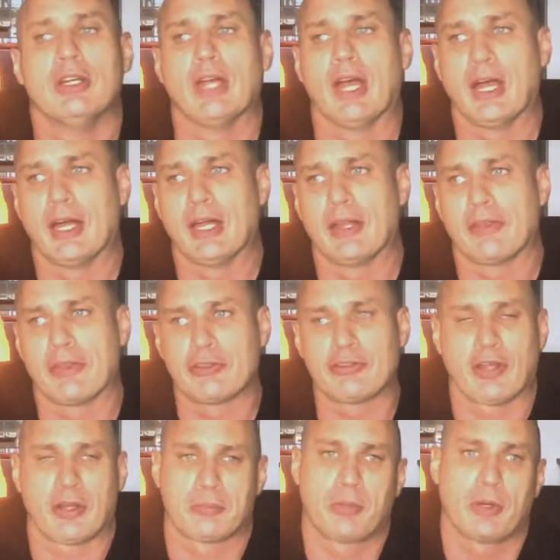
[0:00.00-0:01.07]
the
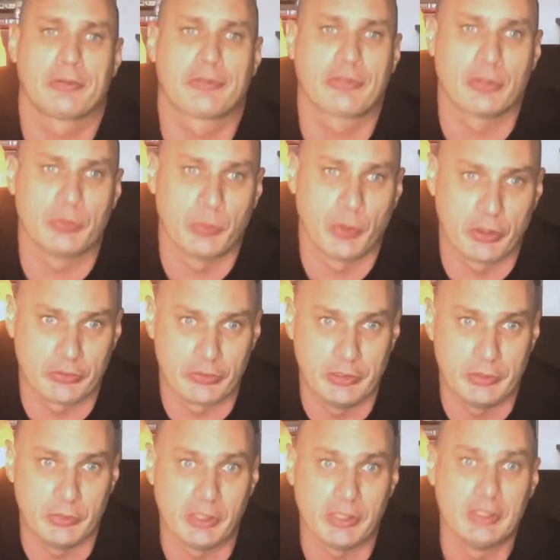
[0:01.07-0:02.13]
chatbots can work really
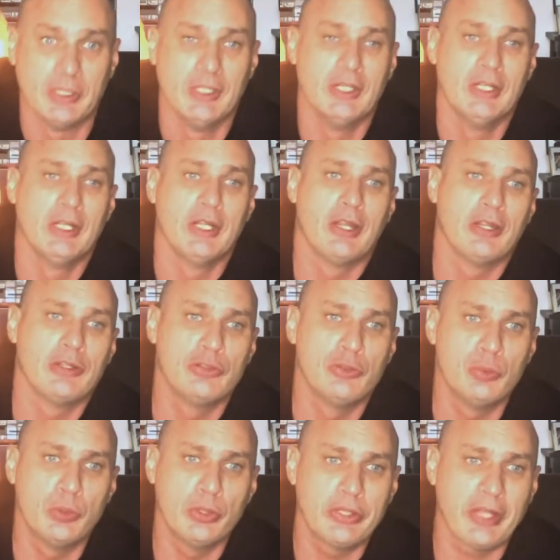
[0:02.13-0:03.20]
well. You
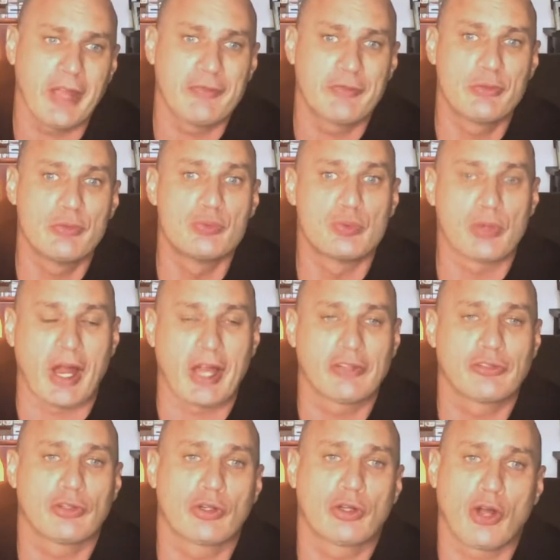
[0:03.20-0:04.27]
would have to
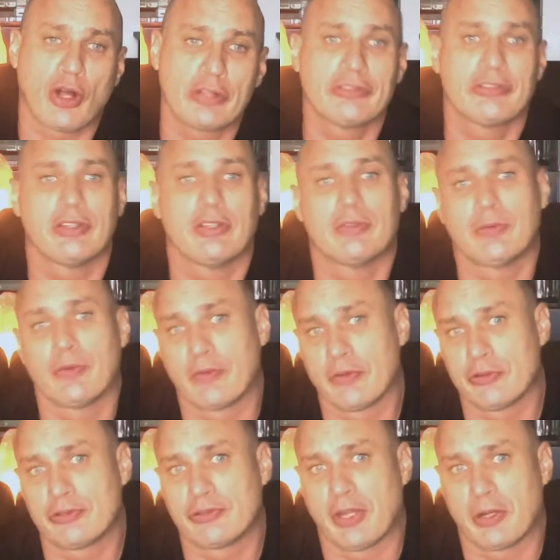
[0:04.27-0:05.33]
write your content for
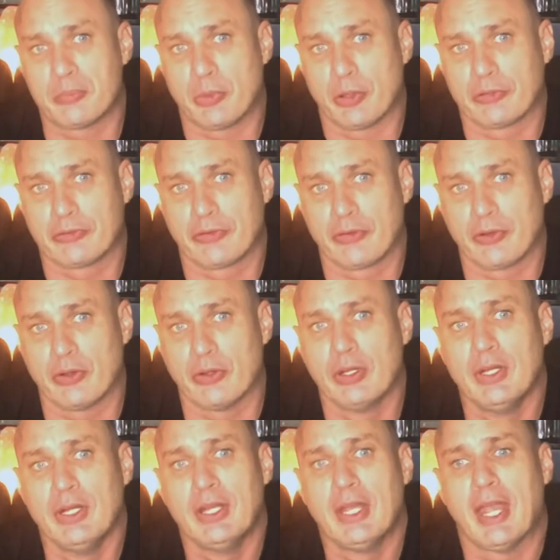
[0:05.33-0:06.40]
those chatbots though,
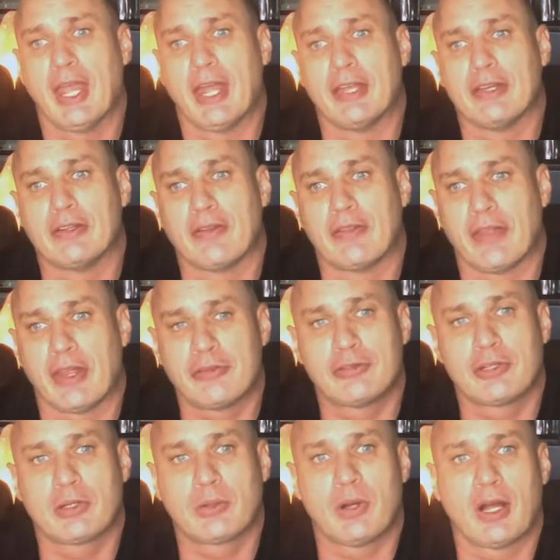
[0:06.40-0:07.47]
and that
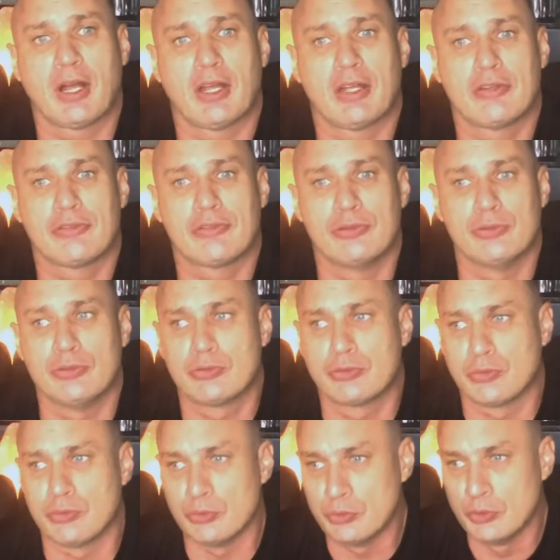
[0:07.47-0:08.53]
requires you
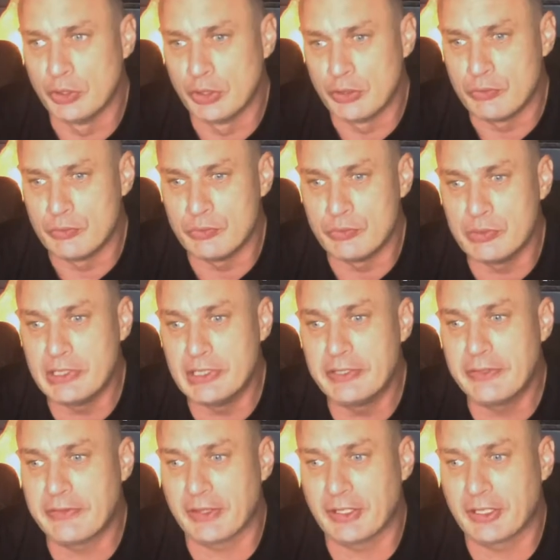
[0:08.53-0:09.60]
to
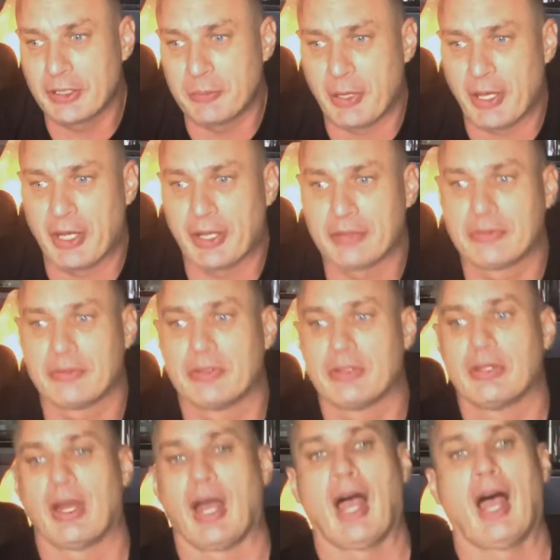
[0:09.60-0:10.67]
really think about
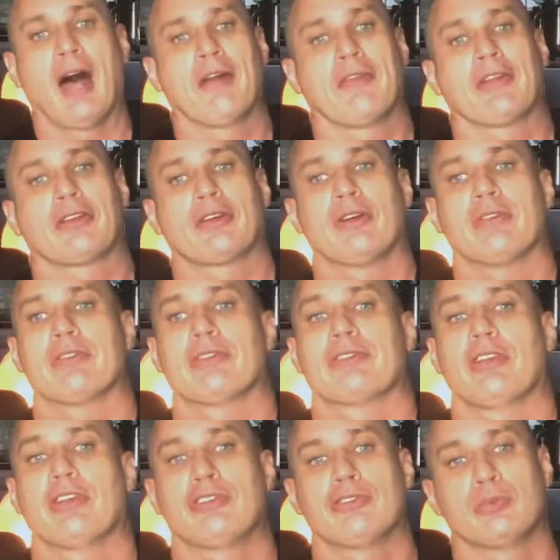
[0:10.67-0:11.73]
how that
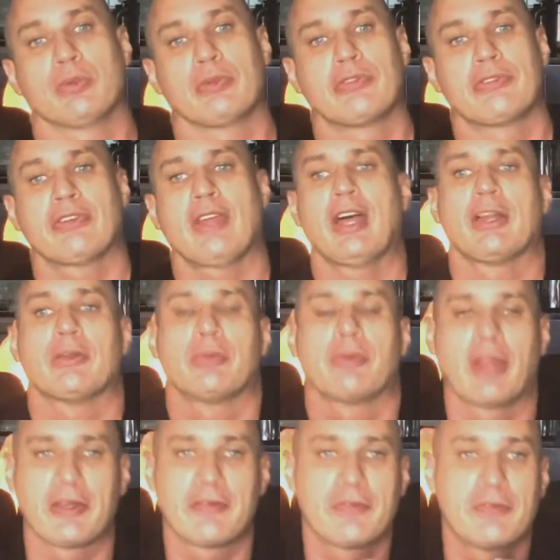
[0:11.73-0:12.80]
conversation would sound
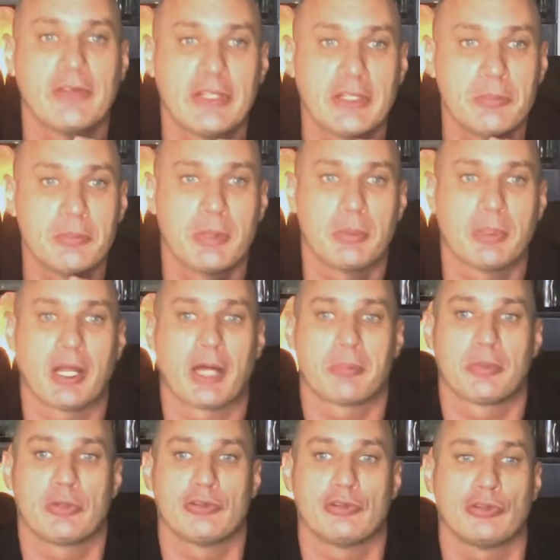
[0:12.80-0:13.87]
without freaking people out,
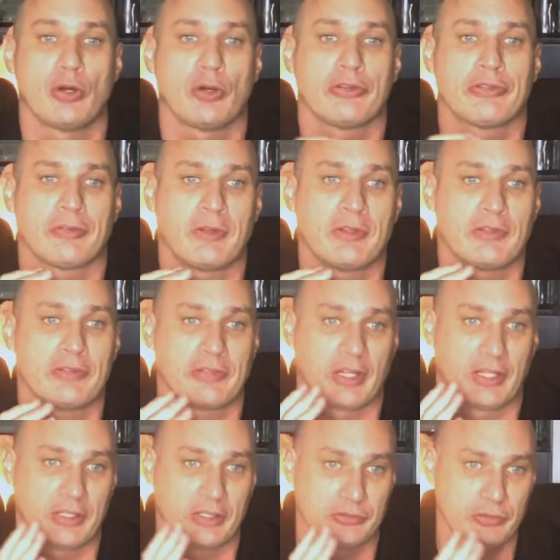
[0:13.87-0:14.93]
because you don't want something to
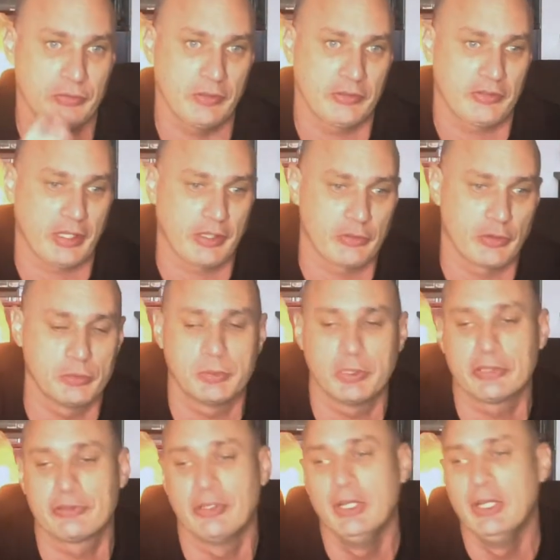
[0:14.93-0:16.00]
sound too much like a
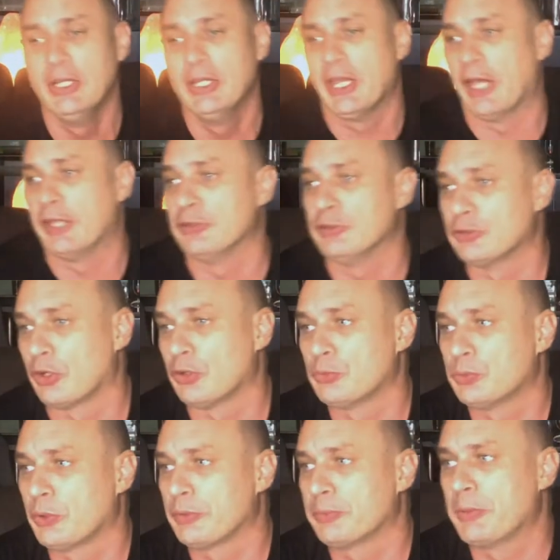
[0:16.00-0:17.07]
robot and you
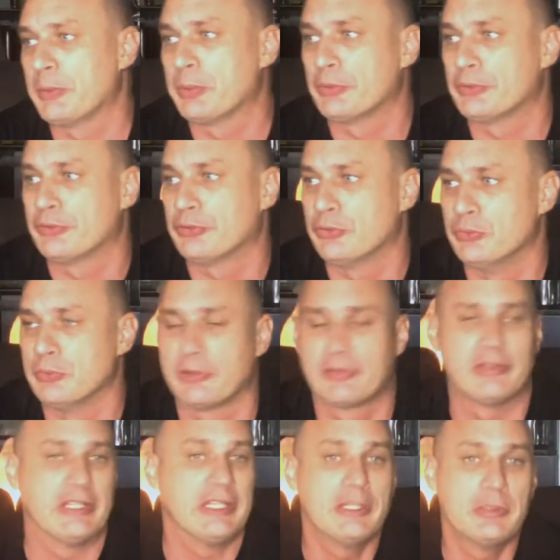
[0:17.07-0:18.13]
don't want people to
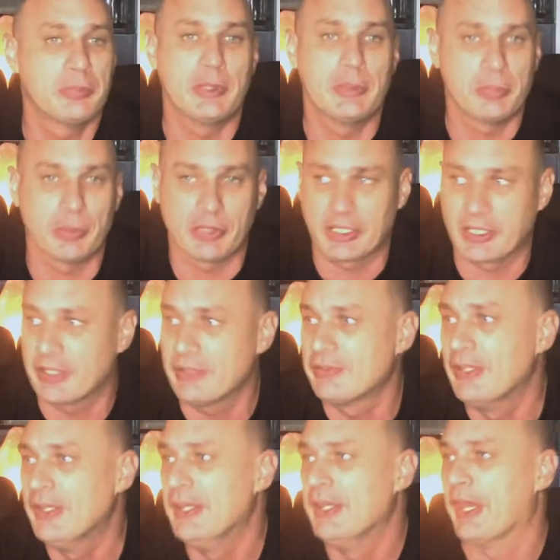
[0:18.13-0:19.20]
mislead people, I
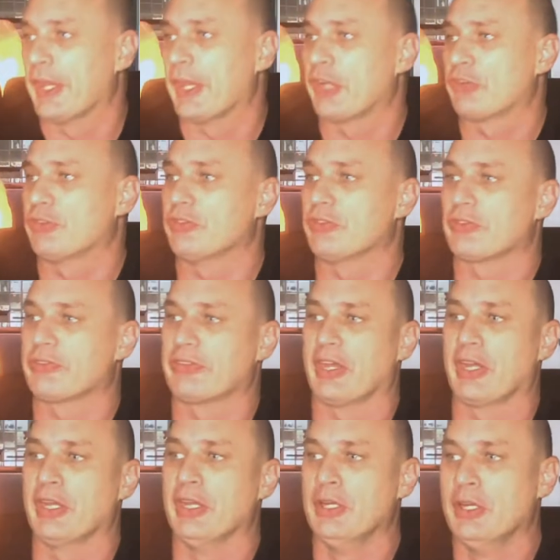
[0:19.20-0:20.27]
guess, and actually just
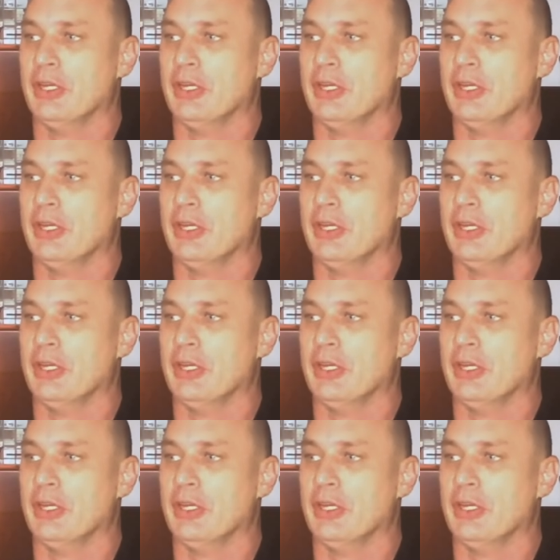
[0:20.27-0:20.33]
say,